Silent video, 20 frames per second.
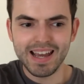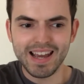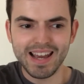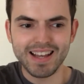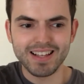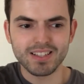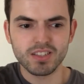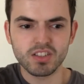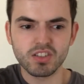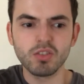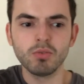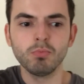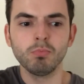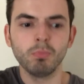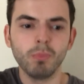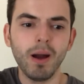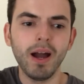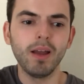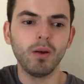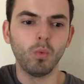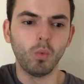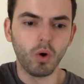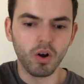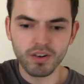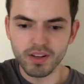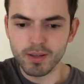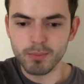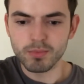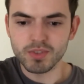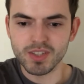as some might
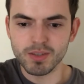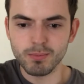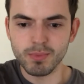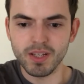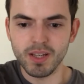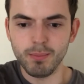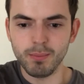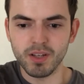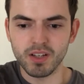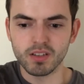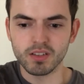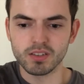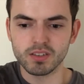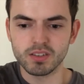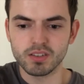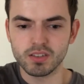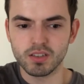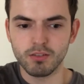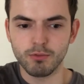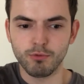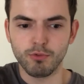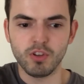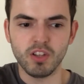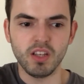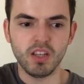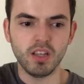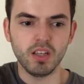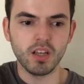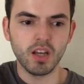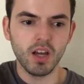want him to be, because of
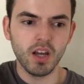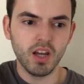the